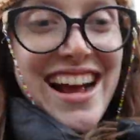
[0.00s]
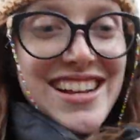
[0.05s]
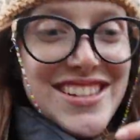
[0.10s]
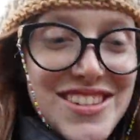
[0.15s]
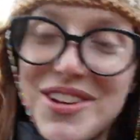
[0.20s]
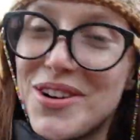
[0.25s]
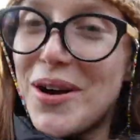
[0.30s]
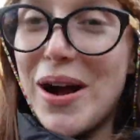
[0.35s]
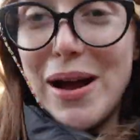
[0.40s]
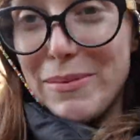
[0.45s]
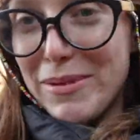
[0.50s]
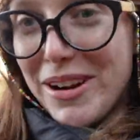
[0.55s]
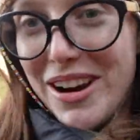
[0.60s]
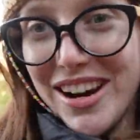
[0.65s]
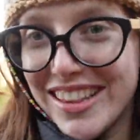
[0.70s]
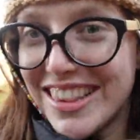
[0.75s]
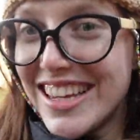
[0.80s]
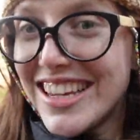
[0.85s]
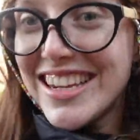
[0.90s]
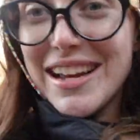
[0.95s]
As you know, I'm in
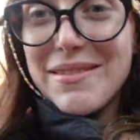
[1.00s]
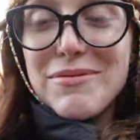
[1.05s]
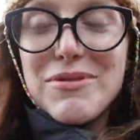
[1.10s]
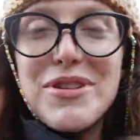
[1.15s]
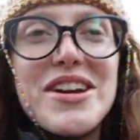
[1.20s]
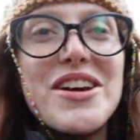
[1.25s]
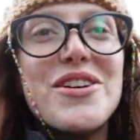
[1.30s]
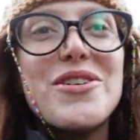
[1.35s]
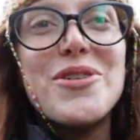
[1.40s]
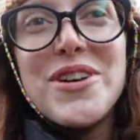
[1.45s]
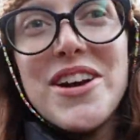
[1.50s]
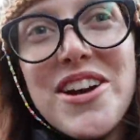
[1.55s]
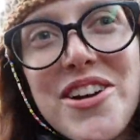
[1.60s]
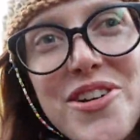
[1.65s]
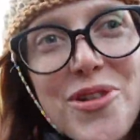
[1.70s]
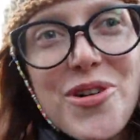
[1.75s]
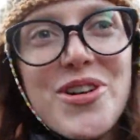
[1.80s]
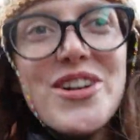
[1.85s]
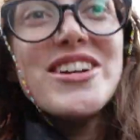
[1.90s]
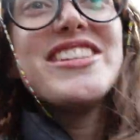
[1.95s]
Ireland. I'm doing a cooking
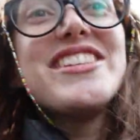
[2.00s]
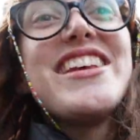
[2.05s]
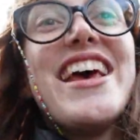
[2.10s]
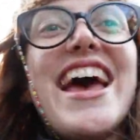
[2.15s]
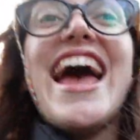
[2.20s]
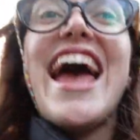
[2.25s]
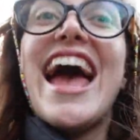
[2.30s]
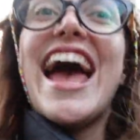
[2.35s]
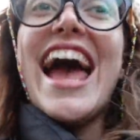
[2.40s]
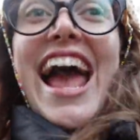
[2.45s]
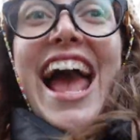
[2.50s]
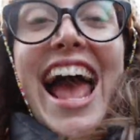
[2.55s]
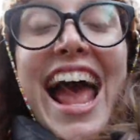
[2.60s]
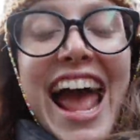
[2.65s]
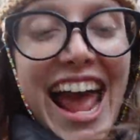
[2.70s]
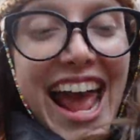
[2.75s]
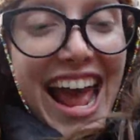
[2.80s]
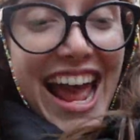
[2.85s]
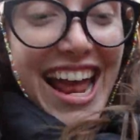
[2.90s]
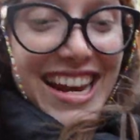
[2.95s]
course
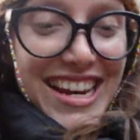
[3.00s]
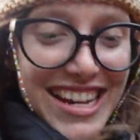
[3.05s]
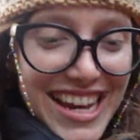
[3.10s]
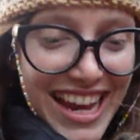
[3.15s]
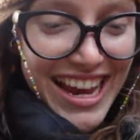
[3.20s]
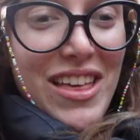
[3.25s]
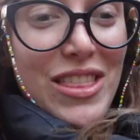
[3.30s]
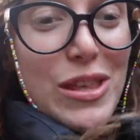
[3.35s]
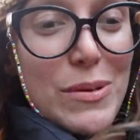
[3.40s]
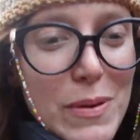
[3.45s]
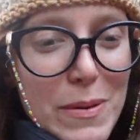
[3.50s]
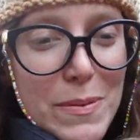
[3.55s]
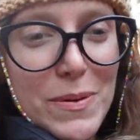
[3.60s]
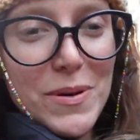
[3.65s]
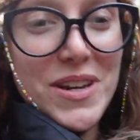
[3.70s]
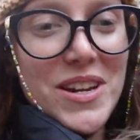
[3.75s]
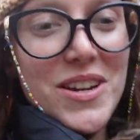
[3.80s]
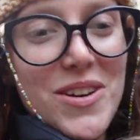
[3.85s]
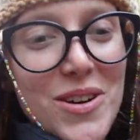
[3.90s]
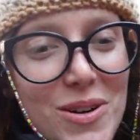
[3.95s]
and the people
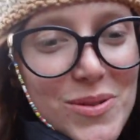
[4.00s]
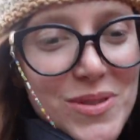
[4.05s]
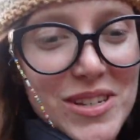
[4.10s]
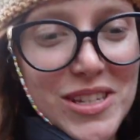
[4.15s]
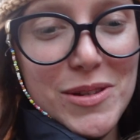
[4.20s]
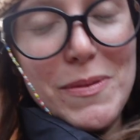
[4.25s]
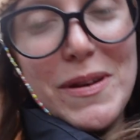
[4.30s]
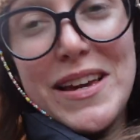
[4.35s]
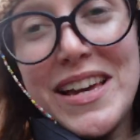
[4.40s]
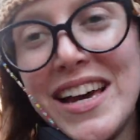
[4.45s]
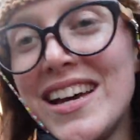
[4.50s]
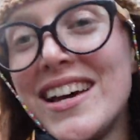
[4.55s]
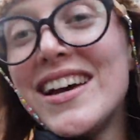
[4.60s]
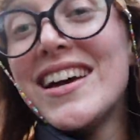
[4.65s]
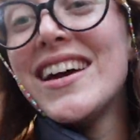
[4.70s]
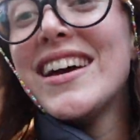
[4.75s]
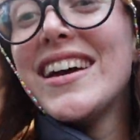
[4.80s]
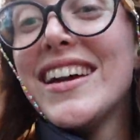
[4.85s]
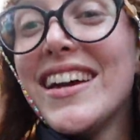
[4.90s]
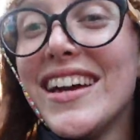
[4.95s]
here only speak
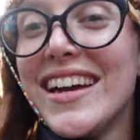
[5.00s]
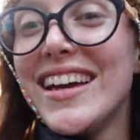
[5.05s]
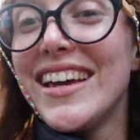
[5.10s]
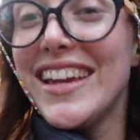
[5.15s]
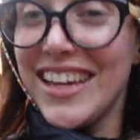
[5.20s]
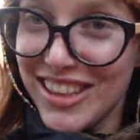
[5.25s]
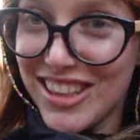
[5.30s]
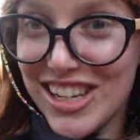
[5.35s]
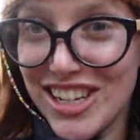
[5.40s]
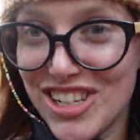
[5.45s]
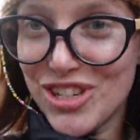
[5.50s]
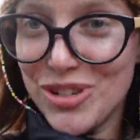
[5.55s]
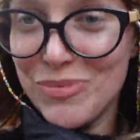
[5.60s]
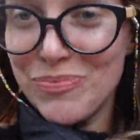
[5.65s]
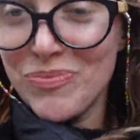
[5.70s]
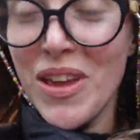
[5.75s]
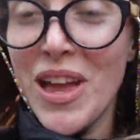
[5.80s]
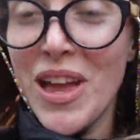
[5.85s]
English.